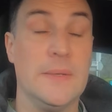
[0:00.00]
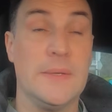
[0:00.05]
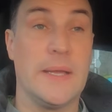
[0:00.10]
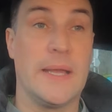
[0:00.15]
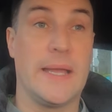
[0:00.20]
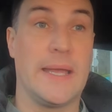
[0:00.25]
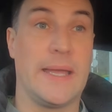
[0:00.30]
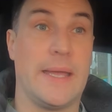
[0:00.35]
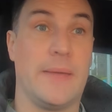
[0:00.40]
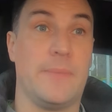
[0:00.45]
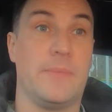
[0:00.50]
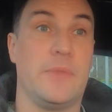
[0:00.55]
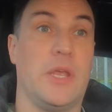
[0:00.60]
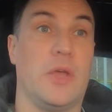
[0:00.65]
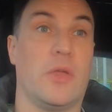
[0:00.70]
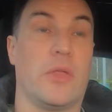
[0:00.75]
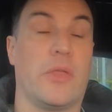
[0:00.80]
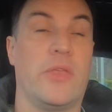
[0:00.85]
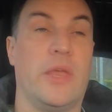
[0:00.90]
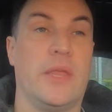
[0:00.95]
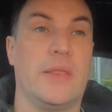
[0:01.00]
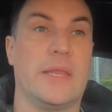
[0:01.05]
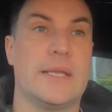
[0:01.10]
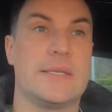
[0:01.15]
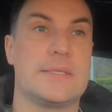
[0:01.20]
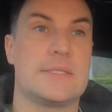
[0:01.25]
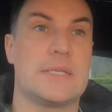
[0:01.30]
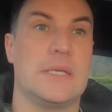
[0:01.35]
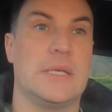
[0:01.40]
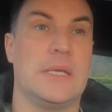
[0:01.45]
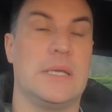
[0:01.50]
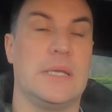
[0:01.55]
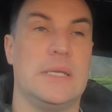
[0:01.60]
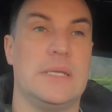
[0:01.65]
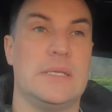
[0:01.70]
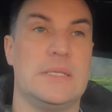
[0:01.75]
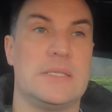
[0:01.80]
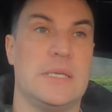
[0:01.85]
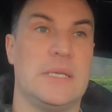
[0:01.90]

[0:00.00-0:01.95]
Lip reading: The other thing that is